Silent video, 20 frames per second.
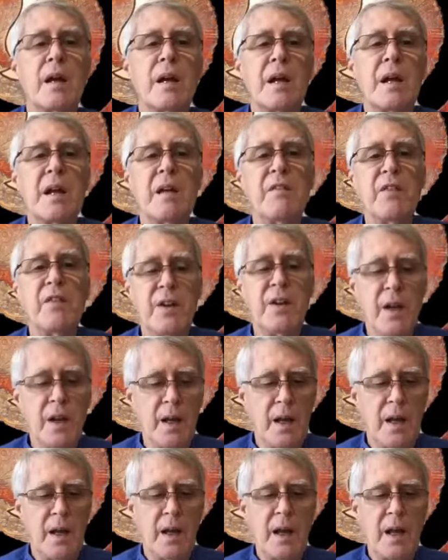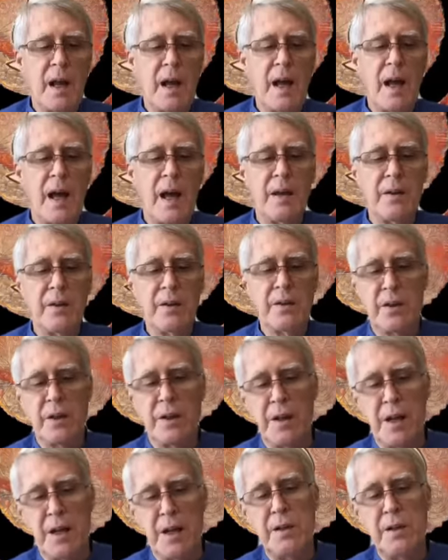Even as the
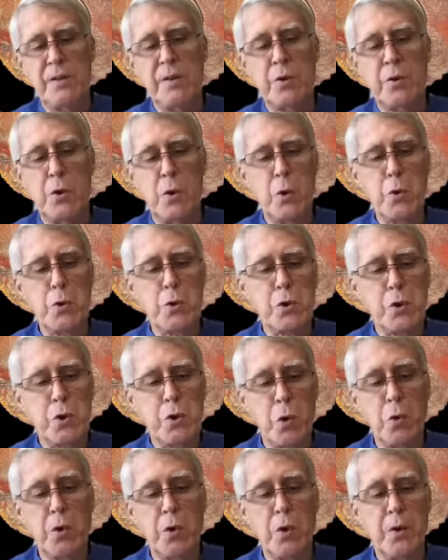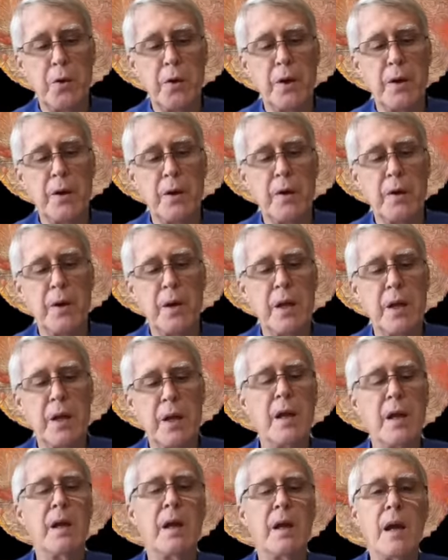days grow shorter
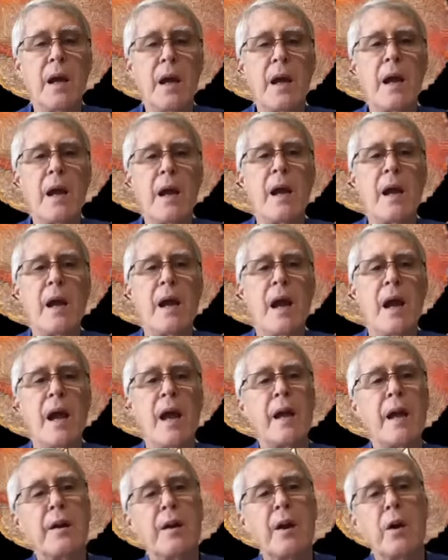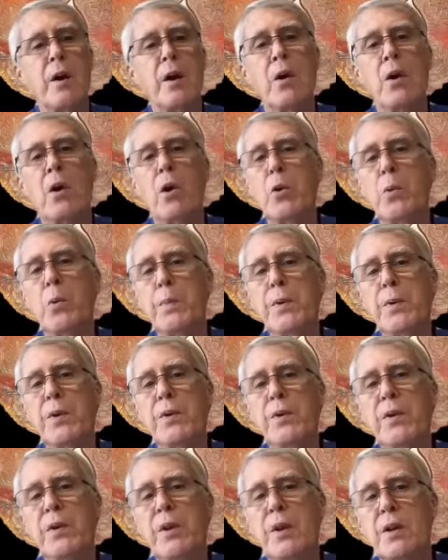and our
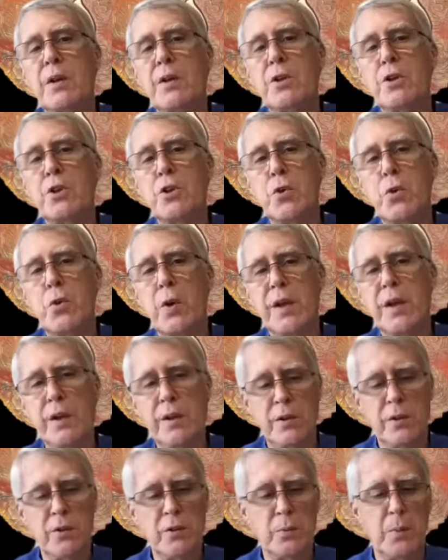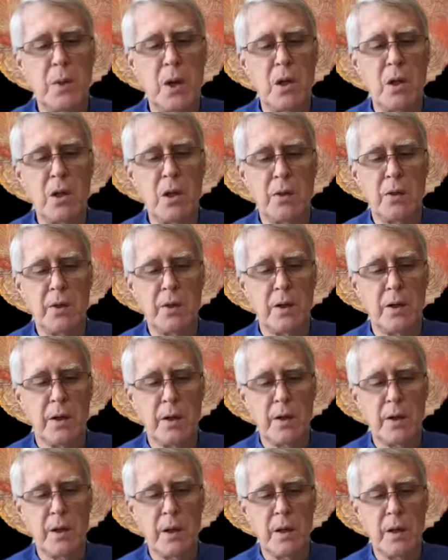homes shrink smaller
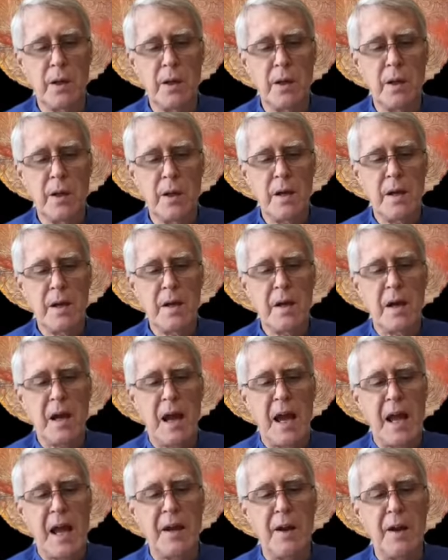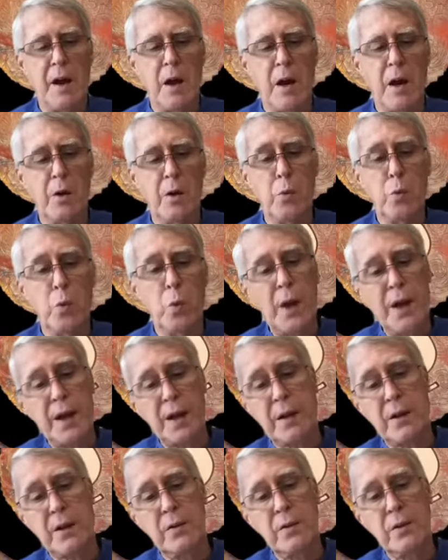and our
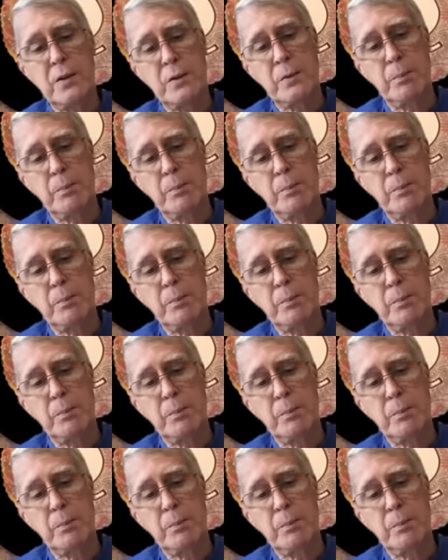wicks